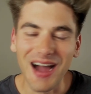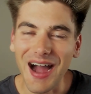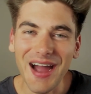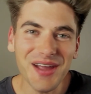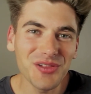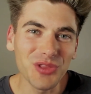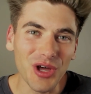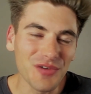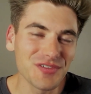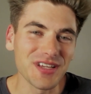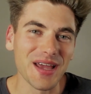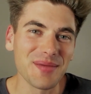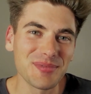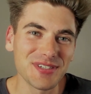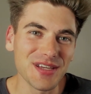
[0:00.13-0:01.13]
I love
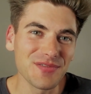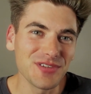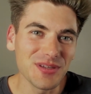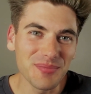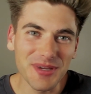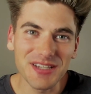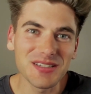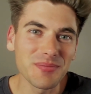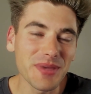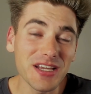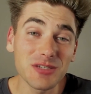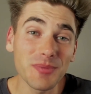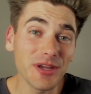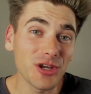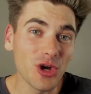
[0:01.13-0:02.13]
type safety because it makes
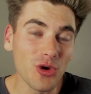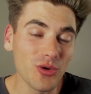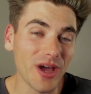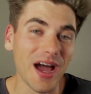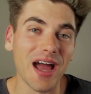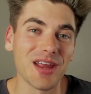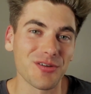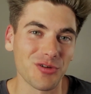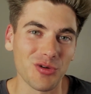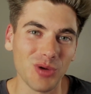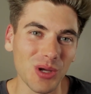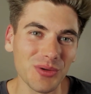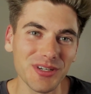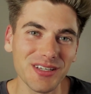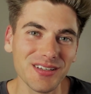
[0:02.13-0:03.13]
my code higher
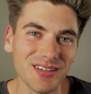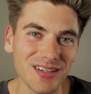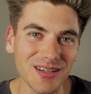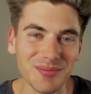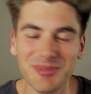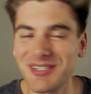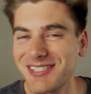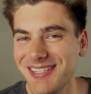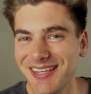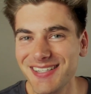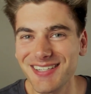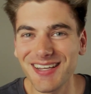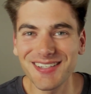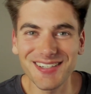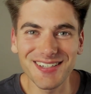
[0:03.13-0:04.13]
quality, but
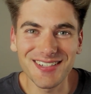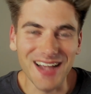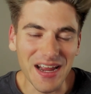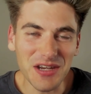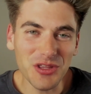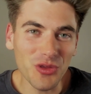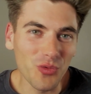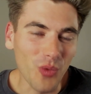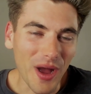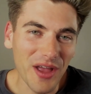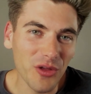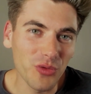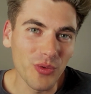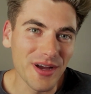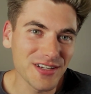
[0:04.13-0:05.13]
CSS is kind of the
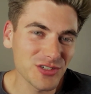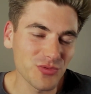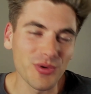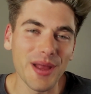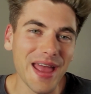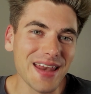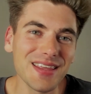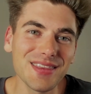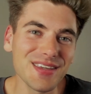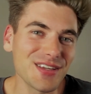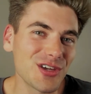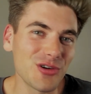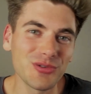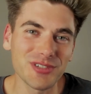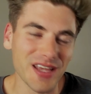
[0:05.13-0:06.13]
wild west where anything
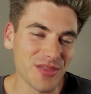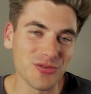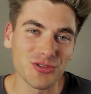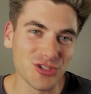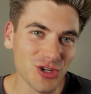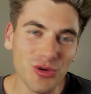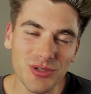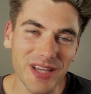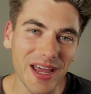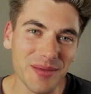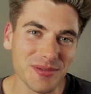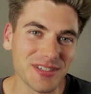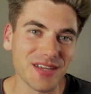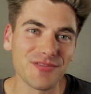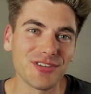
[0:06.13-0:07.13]
goes and there's no type
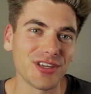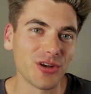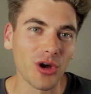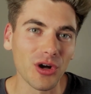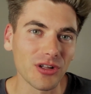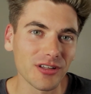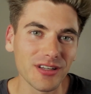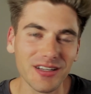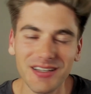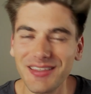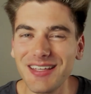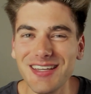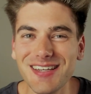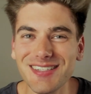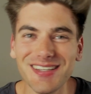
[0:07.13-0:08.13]
safety at all. That
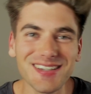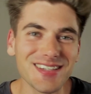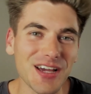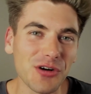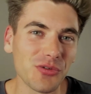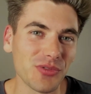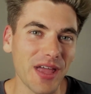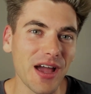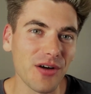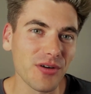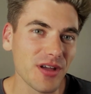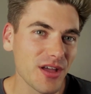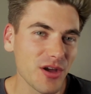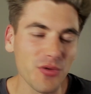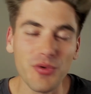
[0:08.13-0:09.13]
is until now.
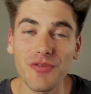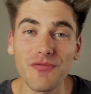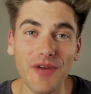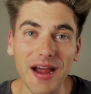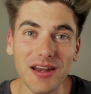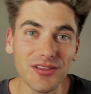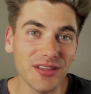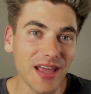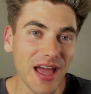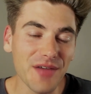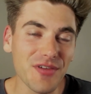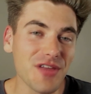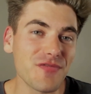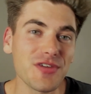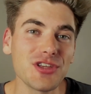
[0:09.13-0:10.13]
We finally have
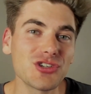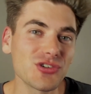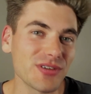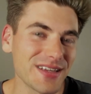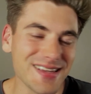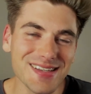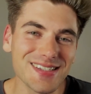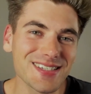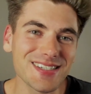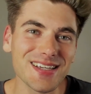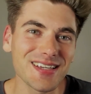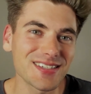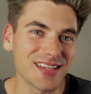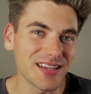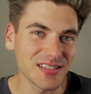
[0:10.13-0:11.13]
a feature in
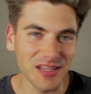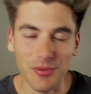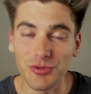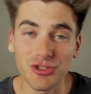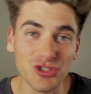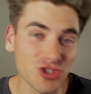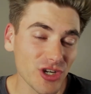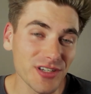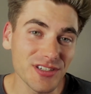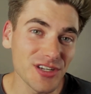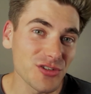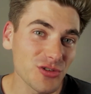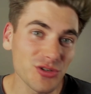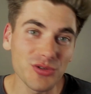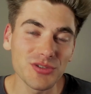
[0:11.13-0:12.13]
CSS that was just
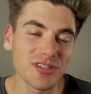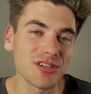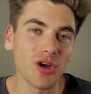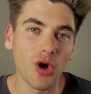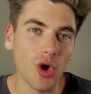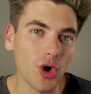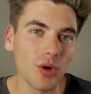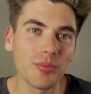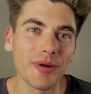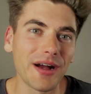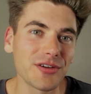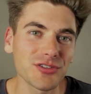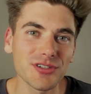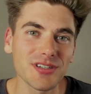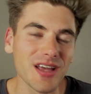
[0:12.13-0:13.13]
introduced into all
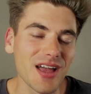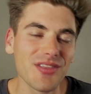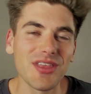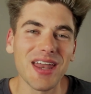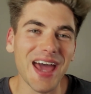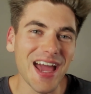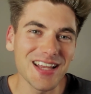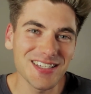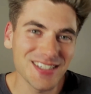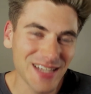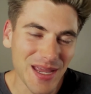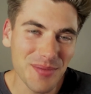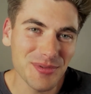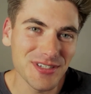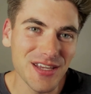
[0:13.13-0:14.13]
browsers that adds
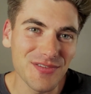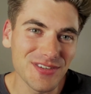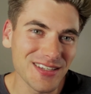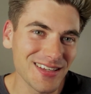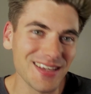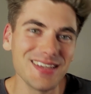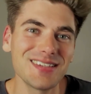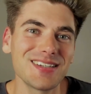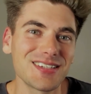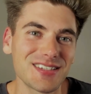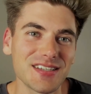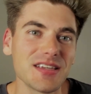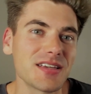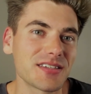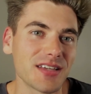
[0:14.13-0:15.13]
type safety into
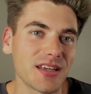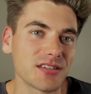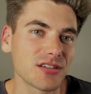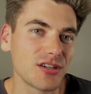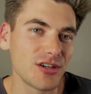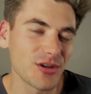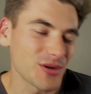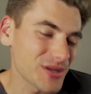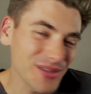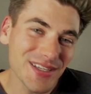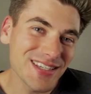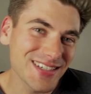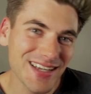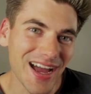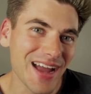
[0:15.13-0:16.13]
CSS, or at
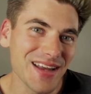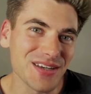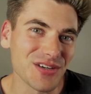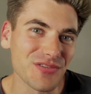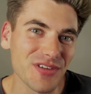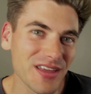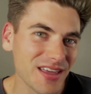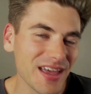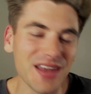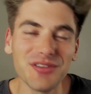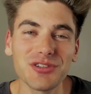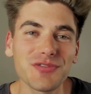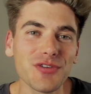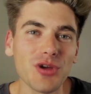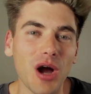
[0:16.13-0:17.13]
least kind of. And in this
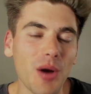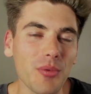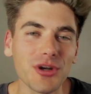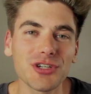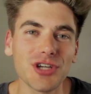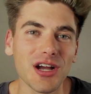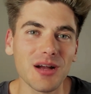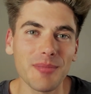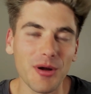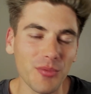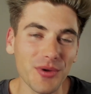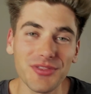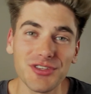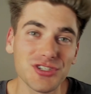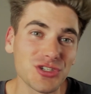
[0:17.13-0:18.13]
video, I want to talk about
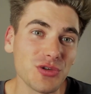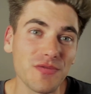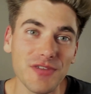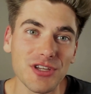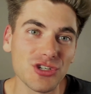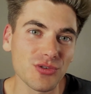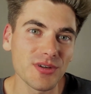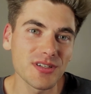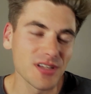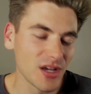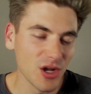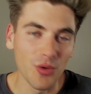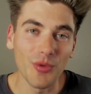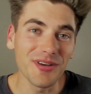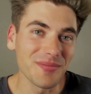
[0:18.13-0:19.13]
what this new feature is,
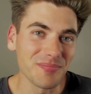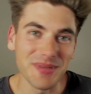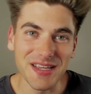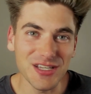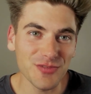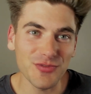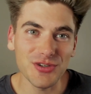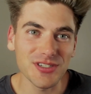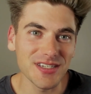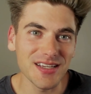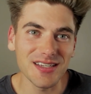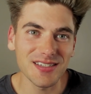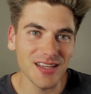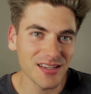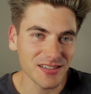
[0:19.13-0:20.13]
what it means for
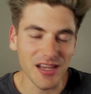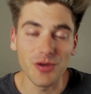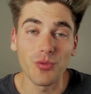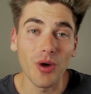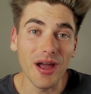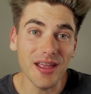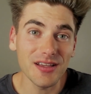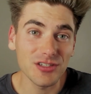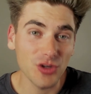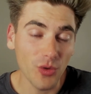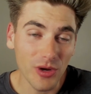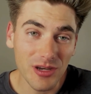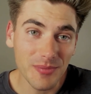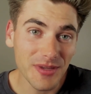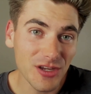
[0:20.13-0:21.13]
CSS, and why it's
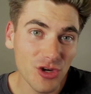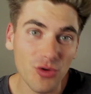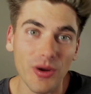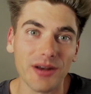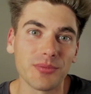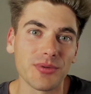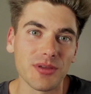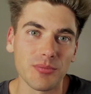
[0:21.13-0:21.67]
going to be incredibly